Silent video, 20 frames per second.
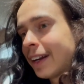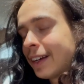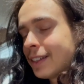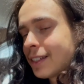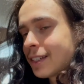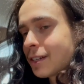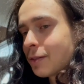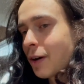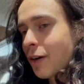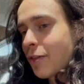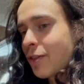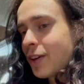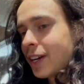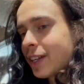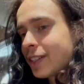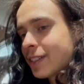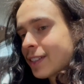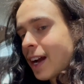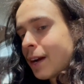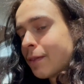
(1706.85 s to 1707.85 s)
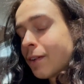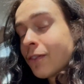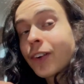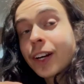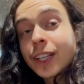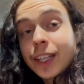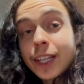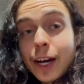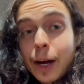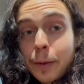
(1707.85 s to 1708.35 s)
and so I think it's time I
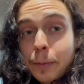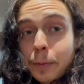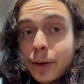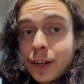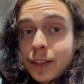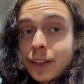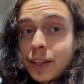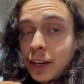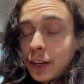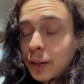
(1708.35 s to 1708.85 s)
finally upgrade the